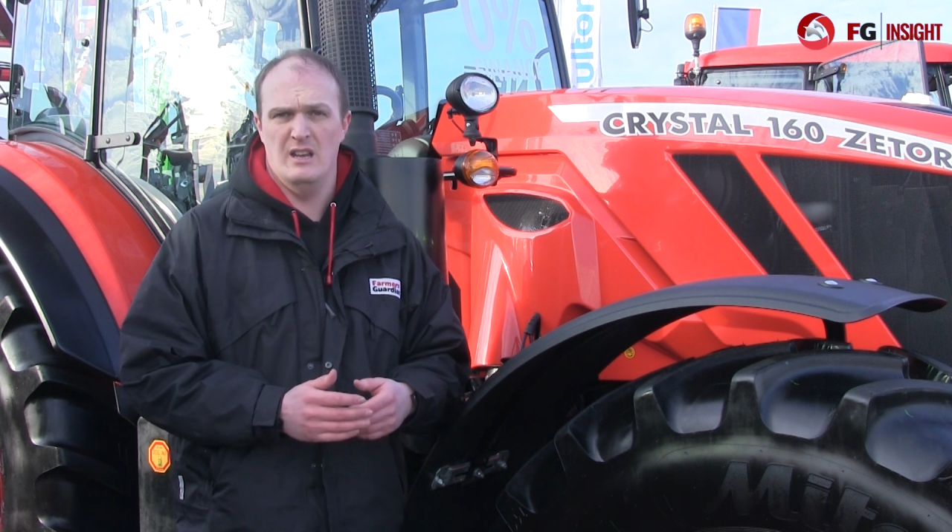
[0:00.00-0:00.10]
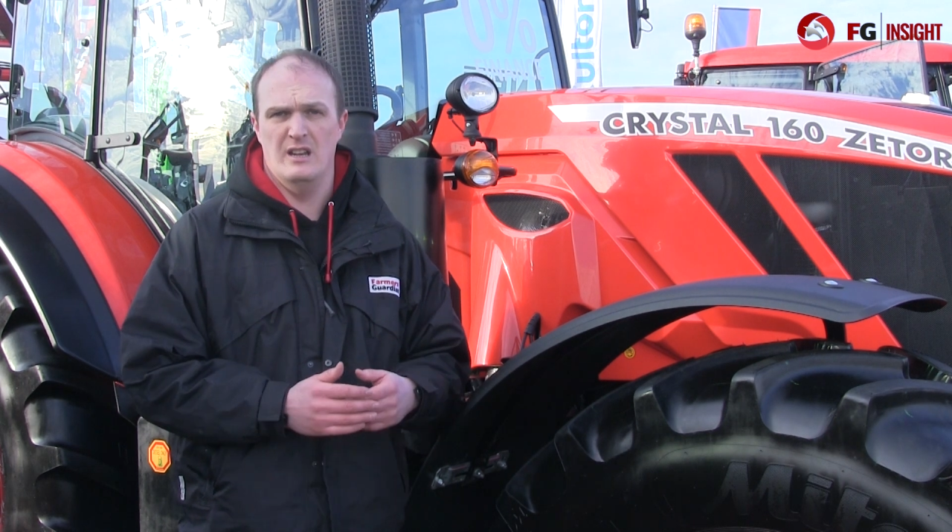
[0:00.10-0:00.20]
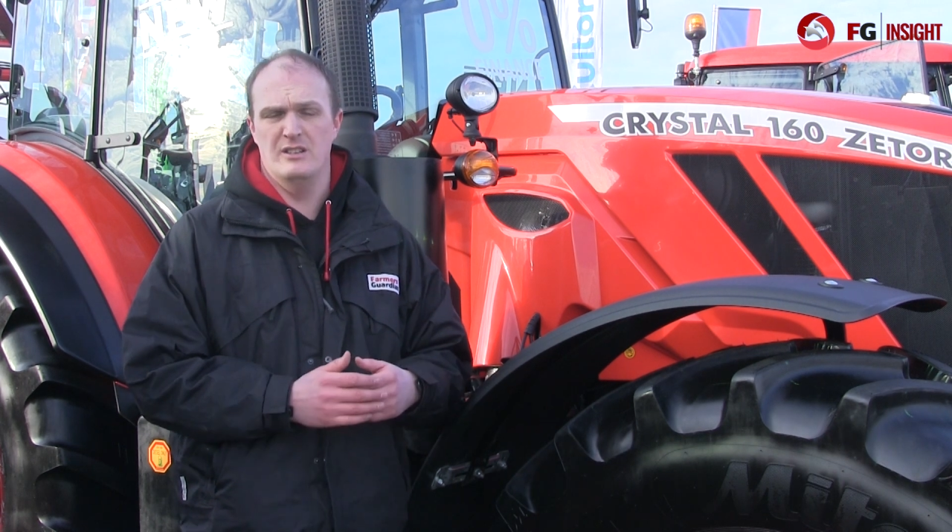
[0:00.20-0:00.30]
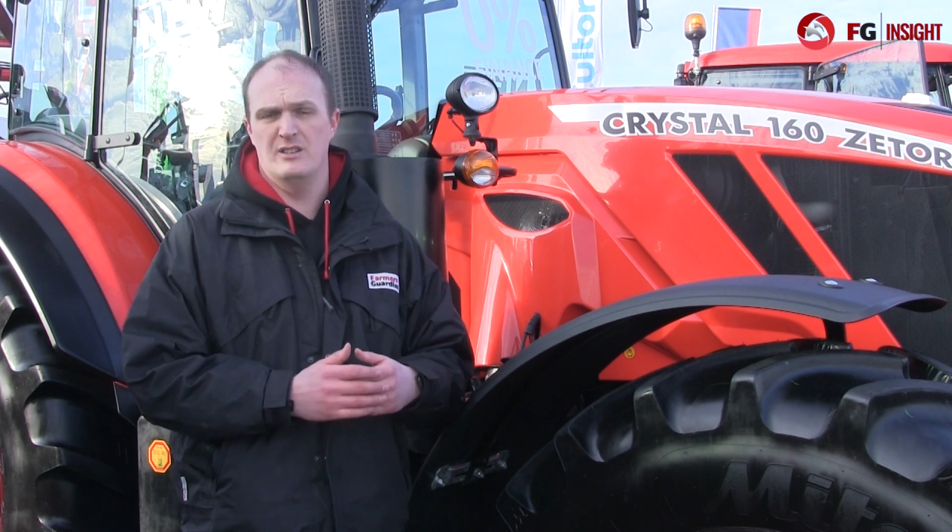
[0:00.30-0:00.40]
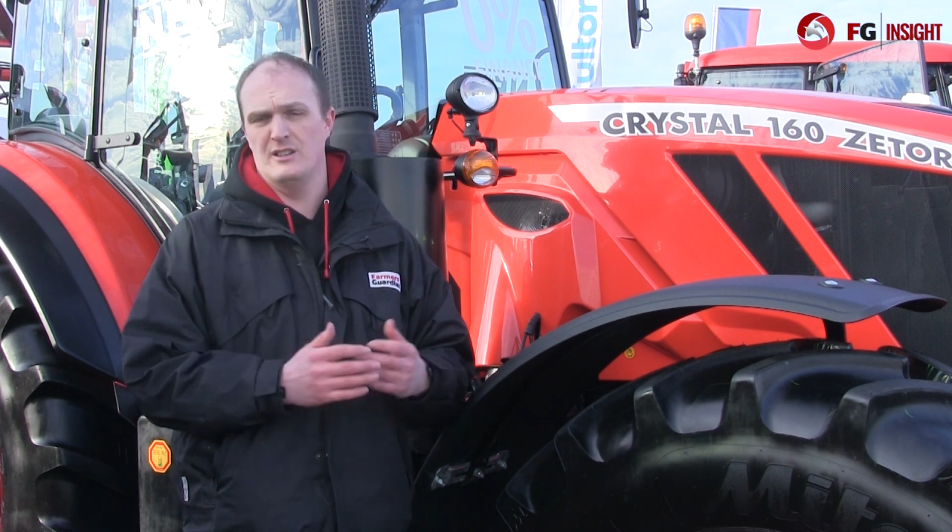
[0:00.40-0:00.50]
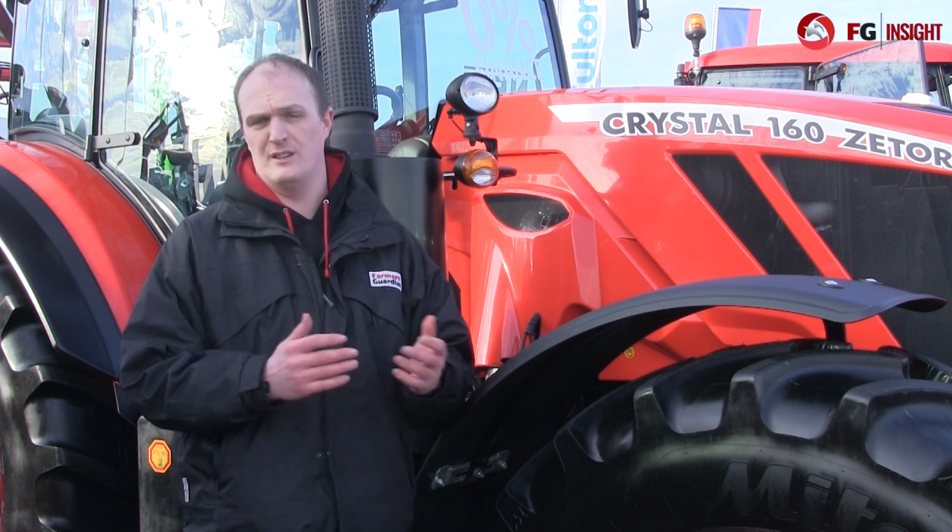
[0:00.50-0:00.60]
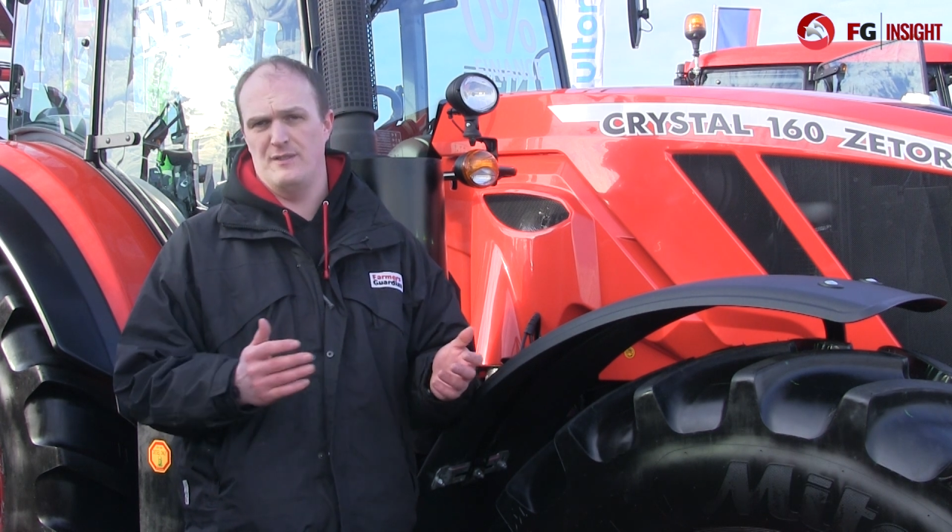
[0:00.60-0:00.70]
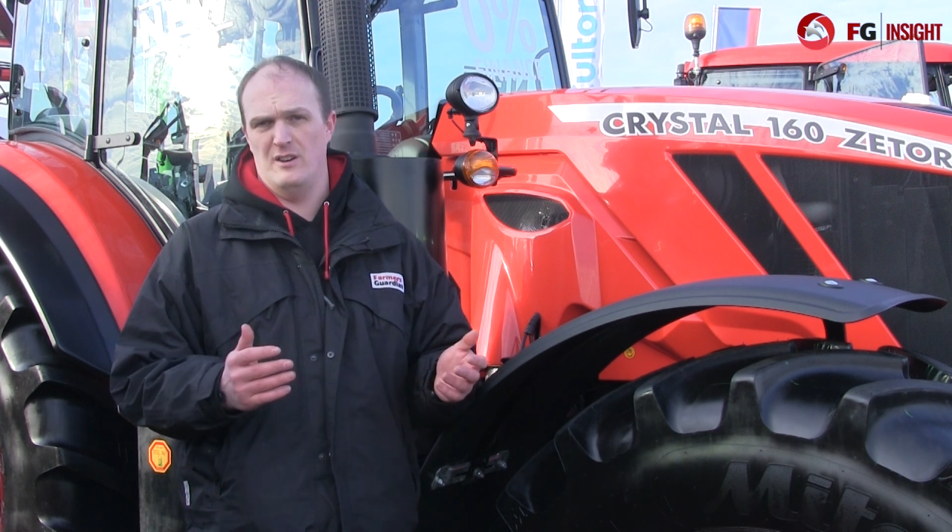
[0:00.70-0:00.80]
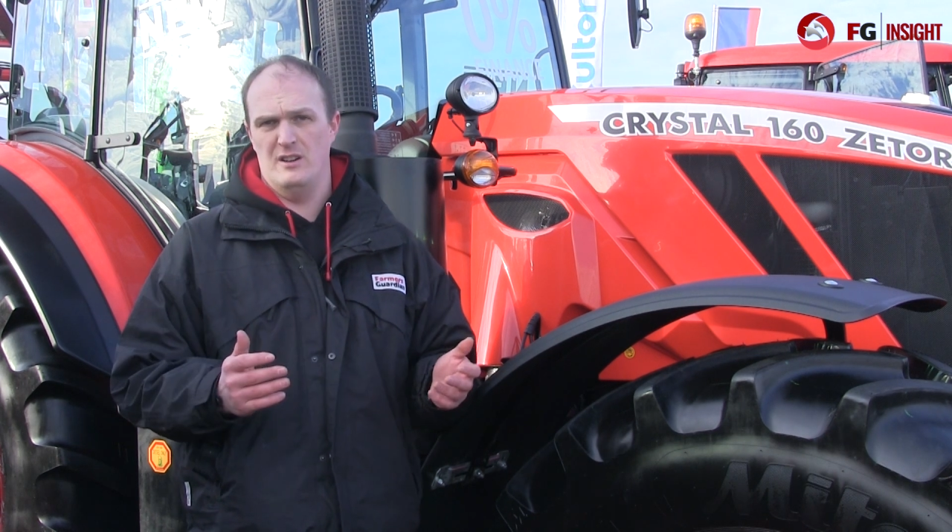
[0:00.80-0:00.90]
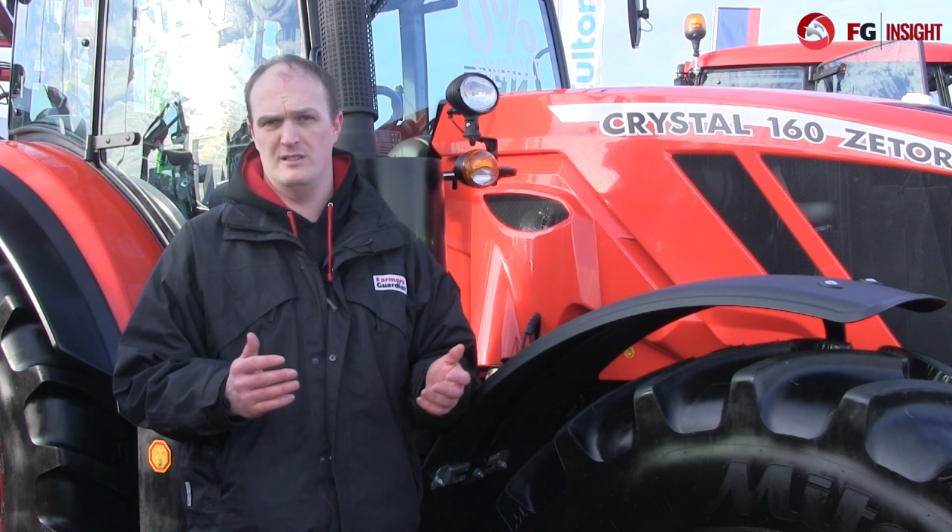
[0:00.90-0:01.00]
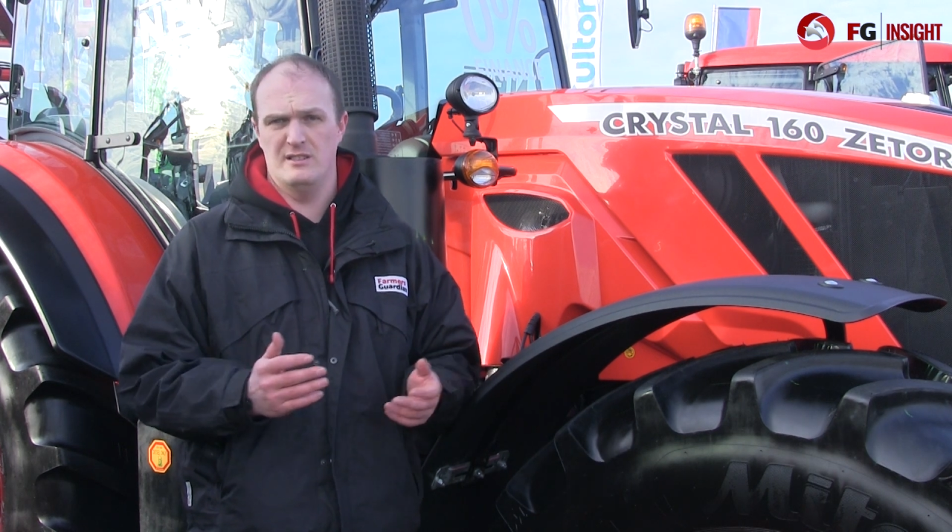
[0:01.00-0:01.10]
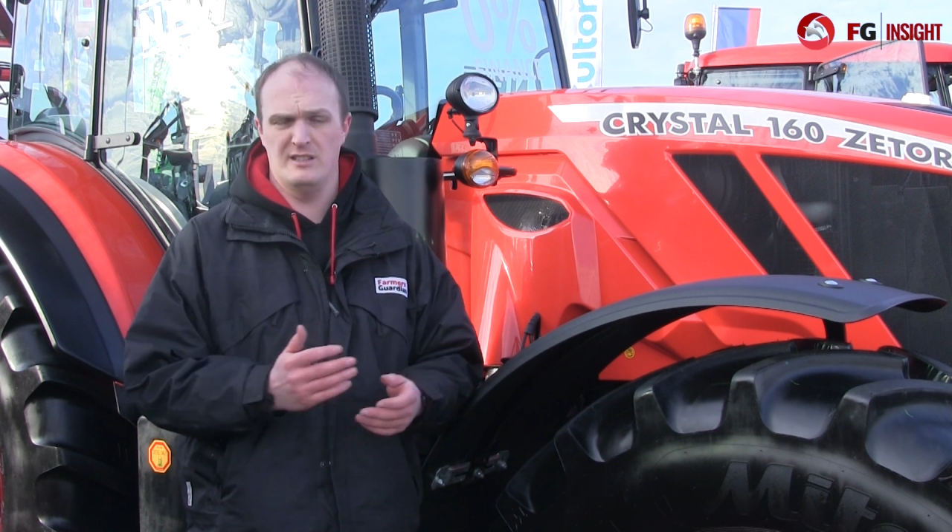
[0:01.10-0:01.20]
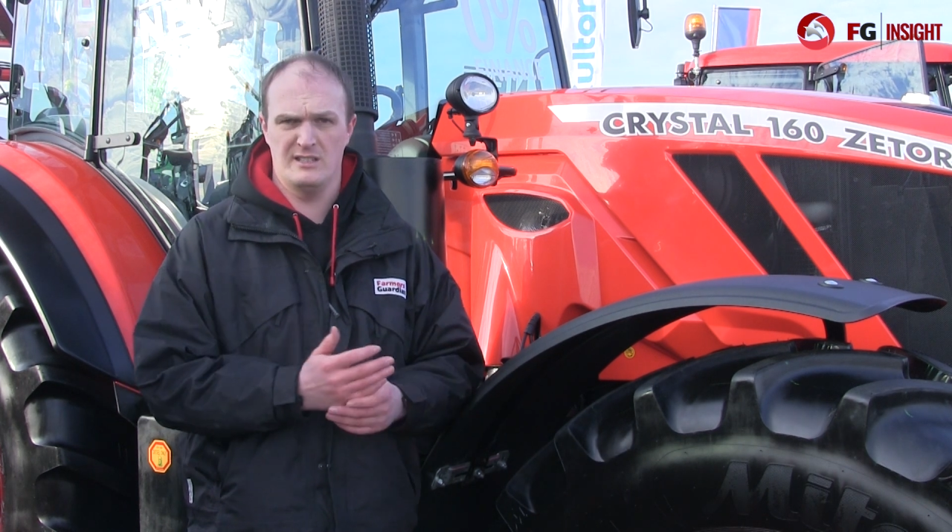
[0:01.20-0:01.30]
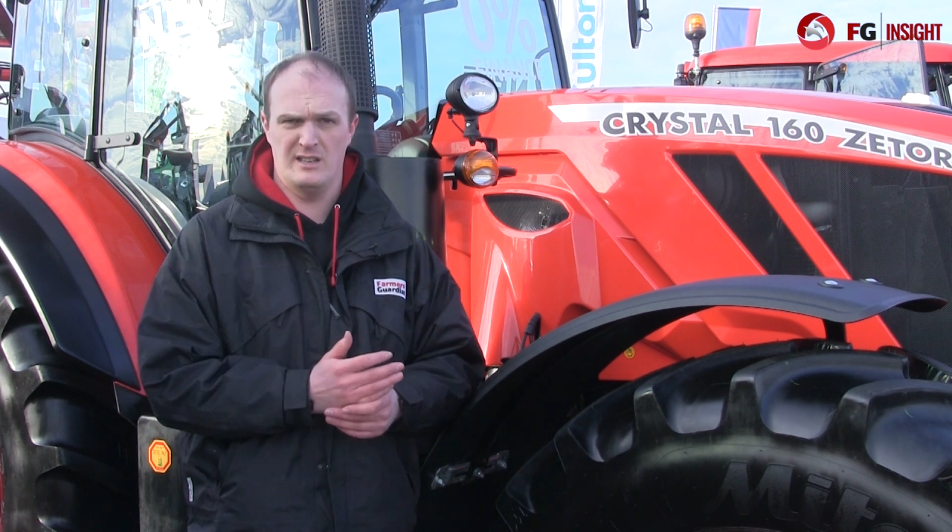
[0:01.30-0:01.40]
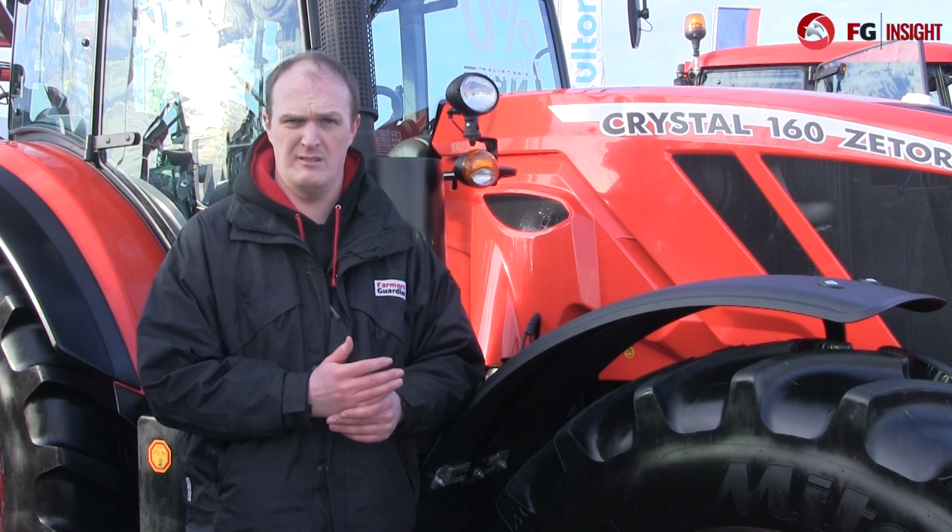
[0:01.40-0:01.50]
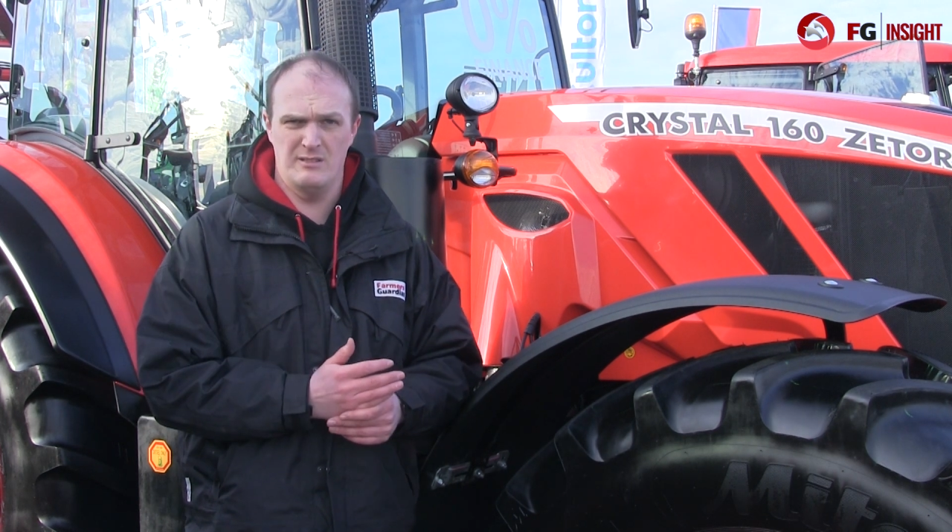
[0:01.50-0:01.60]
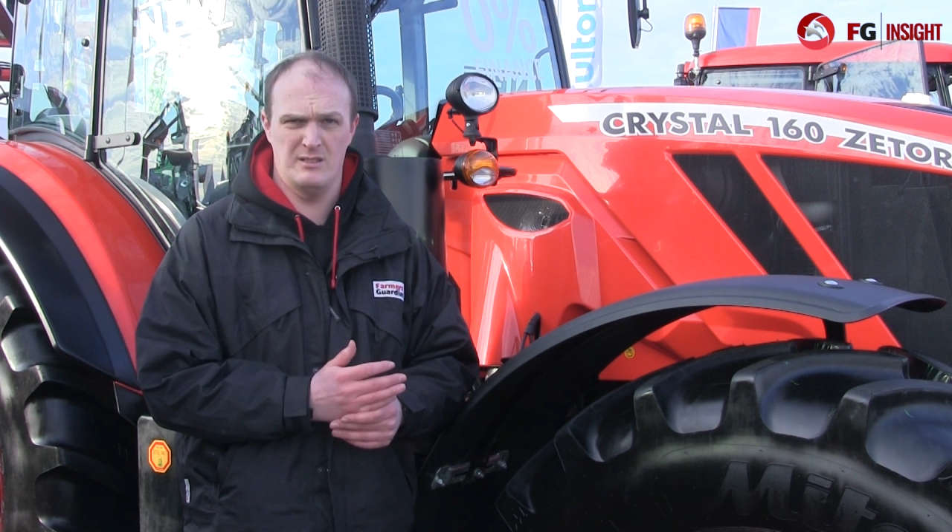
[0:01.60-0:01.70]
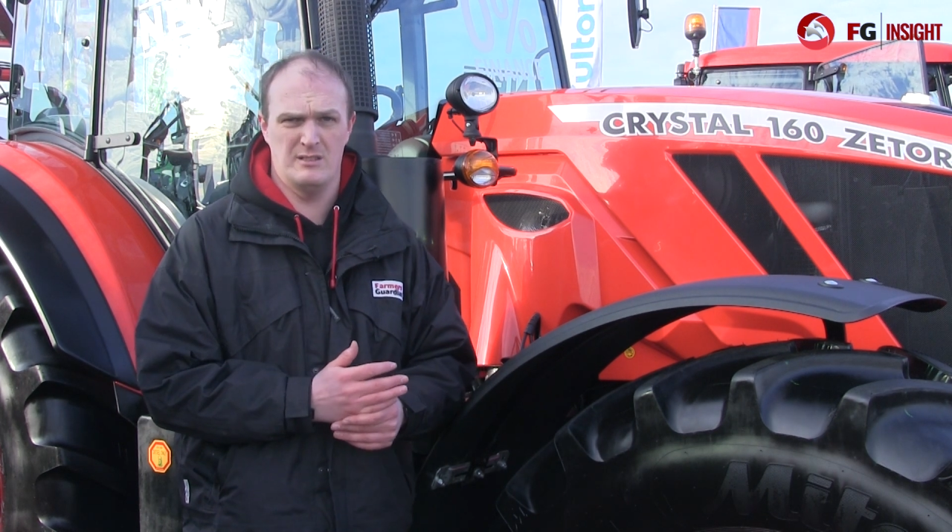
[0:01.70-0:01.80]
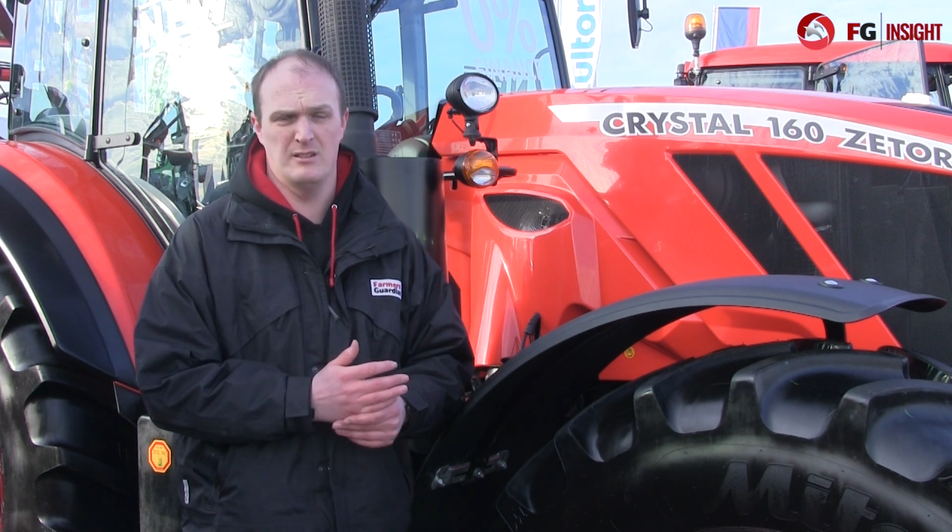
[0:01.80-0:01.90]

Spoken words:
and Deutz 6 series,